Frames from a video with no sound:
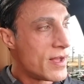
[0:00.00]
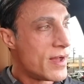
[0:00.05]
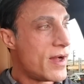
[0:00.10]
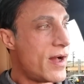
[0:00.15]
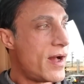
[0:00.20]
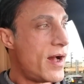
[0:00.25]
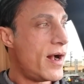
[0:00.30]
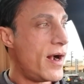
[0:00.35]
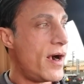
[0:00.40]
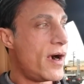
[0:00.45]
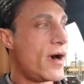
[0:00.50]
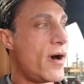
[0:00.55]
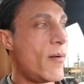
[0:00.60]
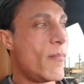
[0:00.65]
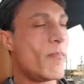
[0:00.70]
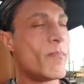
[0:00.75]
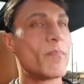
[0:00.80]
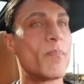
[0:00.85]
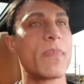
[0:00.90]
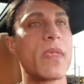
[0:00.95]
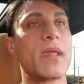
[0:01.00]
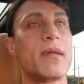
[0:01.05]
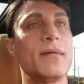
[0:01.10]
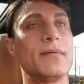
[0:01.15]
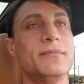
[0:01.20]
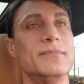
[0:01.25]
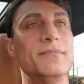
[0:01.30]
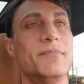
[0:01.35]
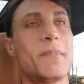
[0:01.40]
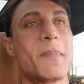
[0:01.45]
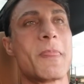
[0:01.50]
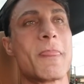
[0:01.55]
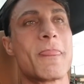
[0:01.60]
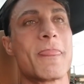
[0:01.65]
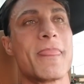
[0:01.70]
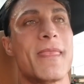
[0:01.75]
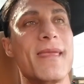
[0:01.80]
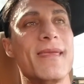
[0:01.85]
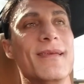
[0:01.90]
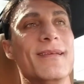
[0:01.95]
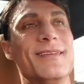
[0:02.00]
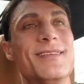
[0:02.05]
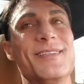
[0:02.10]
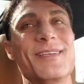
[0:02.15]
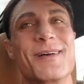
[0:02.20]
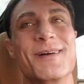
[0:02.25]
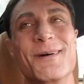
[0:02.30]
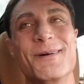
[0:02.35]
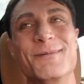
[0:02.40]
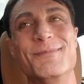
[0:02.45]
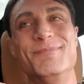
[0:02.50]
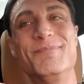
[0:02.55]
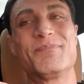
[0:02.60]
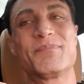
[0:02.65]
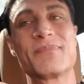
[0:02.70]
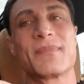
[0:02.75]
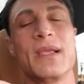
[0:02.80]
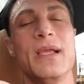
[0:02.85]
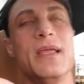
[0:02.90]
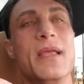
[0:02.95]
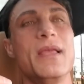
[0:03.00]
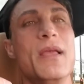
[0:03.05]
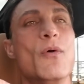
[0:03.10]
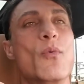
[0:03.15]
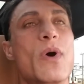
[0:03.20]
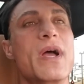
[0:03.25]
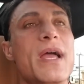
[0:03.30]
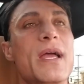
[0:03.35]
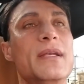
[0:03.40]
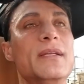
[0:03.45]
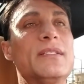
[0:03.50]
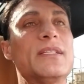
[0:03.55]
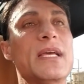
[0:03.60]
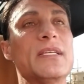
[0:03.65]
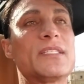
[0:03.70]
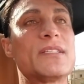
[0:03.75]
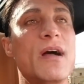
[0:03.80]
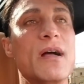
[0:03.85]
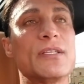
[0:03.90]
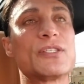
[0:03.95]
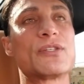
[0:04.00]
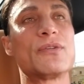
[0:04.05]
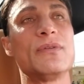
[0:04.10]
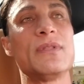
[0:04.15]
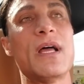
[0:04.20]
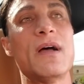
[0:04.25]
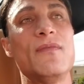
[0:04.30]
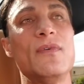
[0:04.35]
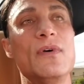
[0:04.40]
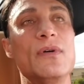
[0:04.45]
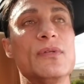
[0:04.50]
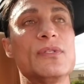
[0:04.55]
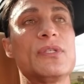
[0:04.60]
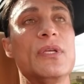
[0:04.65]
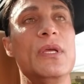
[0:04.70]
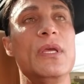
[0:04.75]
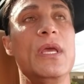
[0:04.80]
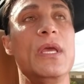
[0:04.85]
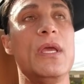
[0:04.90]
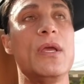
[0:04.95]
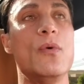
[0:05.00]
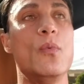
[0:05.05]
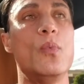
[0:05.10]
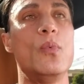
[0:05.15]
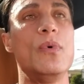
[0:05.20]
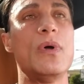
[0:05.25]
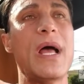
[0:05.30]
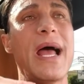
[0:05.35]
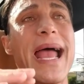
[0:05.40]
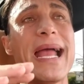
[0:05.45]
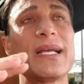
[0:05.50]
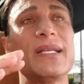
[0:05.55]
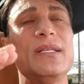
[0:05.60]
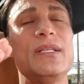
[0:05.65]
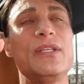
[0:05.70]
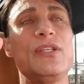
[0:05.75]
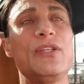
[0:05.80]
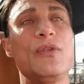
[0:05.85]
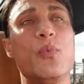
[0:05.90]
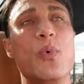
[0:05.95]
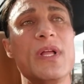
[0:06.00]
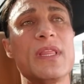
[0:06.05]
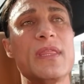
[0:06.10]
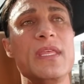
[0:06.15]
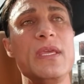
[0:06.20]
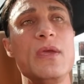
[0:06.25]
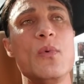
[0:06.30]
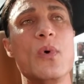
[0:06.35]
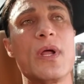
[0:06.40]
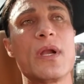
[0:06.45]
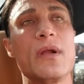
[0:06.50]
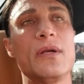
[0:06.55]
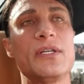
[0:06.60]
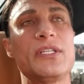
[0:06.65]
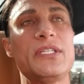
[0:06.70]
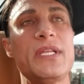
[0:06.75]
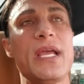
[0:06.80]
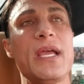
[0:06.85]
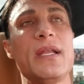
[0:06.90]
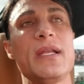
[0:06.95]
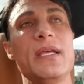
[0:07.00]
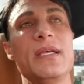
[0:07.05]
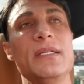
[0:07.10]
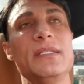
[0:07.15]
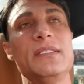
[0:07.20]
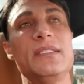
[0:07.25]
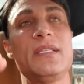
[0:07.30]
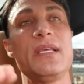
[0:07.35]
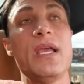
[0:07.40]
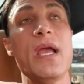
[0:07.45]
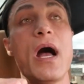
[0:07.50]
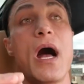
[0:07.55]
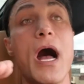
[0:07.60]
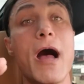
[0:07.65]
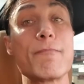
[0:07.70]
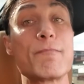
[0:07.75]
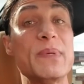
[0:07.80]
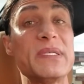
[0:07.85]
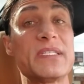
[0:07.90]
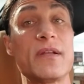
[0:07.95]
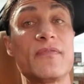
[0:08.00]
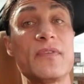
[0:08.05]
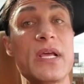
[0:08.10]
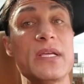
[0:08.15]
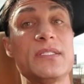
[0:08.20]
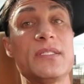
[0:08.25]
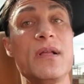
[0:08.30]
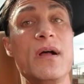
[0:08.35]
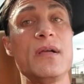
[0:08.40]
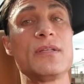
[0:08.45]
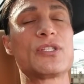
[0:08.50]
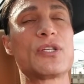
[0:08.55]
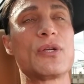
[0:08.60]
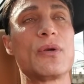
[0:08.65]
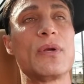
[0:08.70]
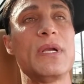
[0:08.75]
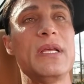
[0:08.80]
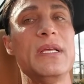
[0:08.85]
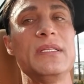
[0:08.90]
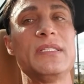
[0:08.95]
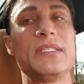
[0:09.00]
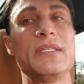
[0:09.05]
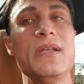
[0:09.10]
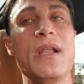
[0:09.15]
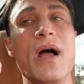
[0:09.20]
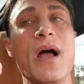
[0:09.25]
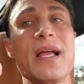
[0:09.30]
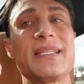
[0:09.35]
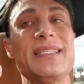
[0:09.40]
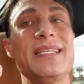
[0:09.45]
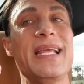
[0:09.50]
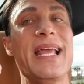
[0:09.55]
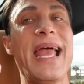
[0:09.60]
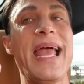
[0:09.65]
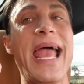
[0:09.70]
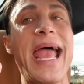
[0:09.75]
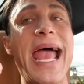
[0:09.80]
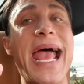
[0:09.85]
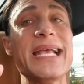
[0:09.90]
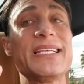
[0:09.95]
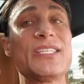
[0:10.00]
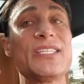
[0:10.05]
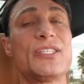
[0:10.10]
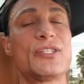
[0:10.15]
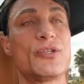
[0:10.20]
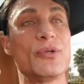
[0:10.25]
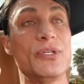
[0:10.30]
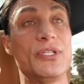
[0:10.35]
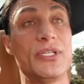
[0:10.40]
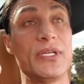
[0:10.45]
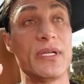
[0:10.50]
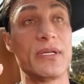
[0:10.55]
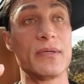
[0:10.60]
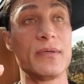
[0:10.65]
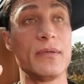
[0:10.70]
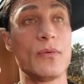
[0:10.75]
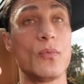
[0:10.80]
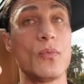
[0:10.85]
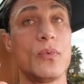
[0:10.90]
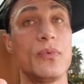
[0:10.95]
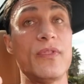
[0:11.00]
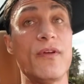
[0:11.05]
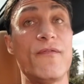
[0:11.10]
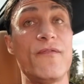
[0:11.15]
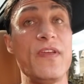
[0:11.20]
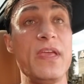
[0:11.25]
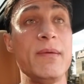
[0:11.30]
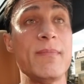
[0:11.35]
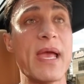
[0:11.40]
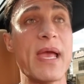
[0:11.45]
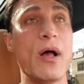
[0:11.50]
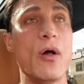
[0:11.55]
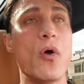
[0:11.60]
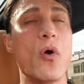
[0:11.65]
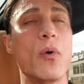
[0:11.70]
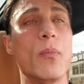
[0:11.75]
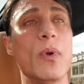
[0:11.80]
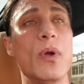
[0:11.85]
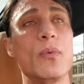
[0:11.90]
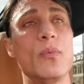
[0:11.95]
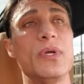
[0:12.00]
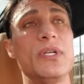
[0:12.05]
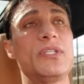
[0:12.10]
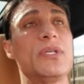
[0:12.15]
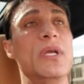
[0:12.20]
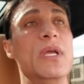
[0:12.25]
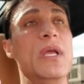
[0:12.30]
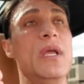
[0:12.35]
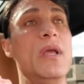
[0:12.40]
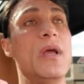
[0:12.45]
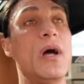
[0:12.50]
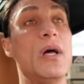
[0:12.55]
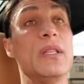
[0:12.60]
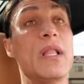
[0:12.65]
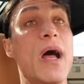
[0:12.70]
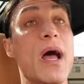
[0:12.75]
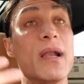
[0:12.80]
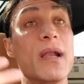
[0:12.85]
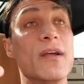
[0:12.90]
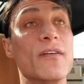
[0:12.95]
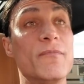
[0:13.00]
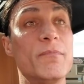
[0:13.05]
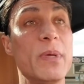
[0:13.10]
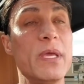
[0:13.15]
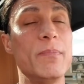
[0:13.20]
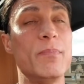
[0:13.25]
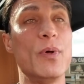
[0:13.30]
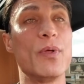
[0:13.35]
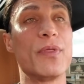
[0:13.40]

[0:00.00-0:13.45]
Um, so when testosterone levels, at one thing you want to understand is the opposite of testosterone is not estrogen, the female hormone, which a lot of people